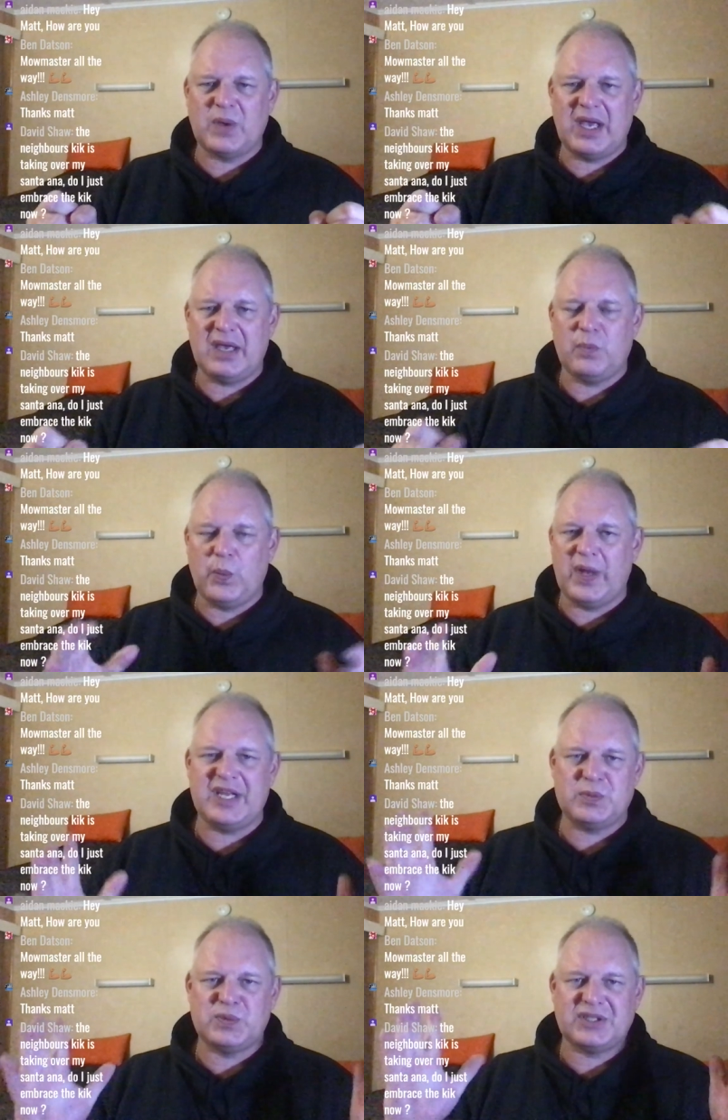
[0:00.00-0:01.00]
where
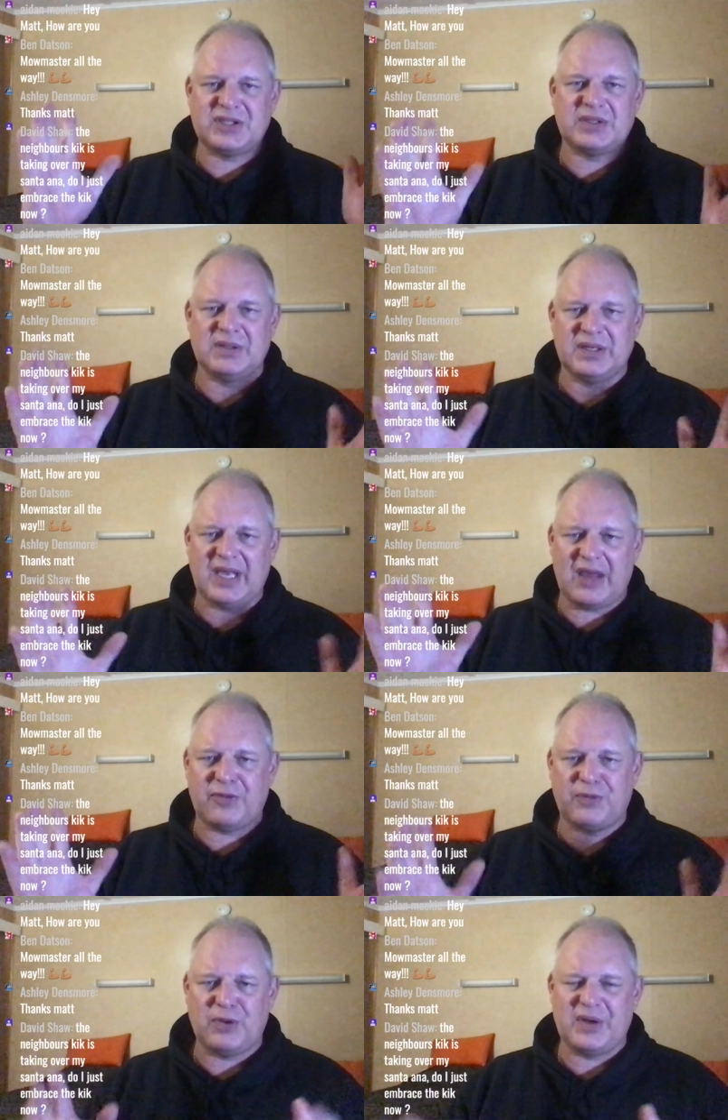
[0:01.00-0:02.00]
weeds will just get
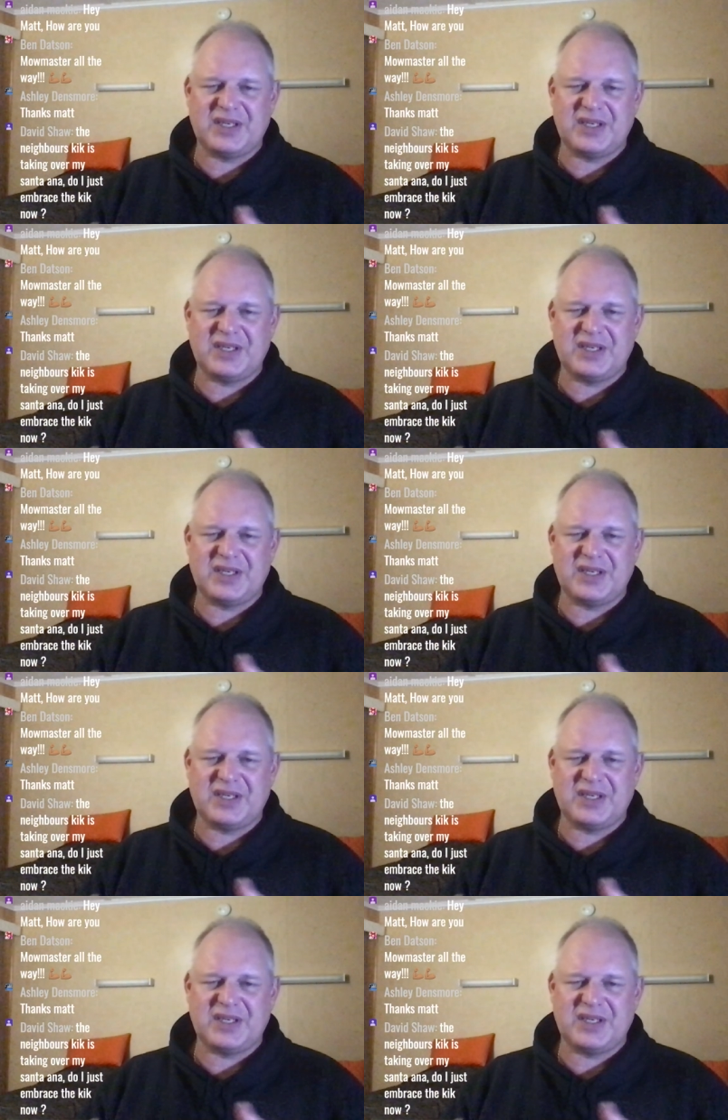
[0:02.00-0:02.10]
through.